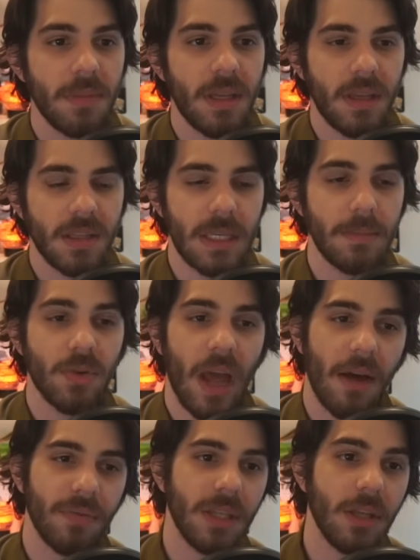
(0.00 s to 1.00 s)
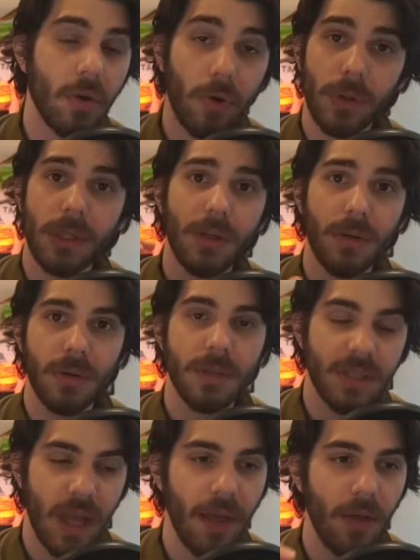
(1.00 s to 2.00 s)
seems to have the earlier
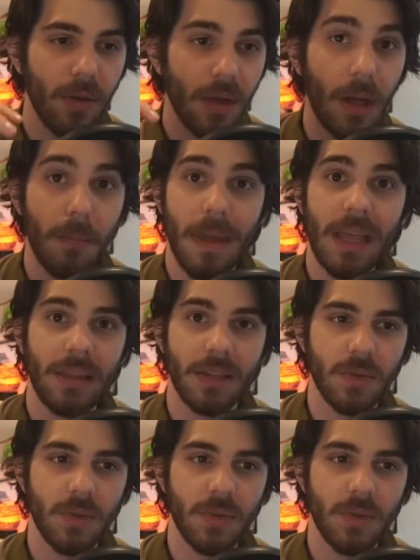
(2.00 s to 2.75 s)
style mantlets,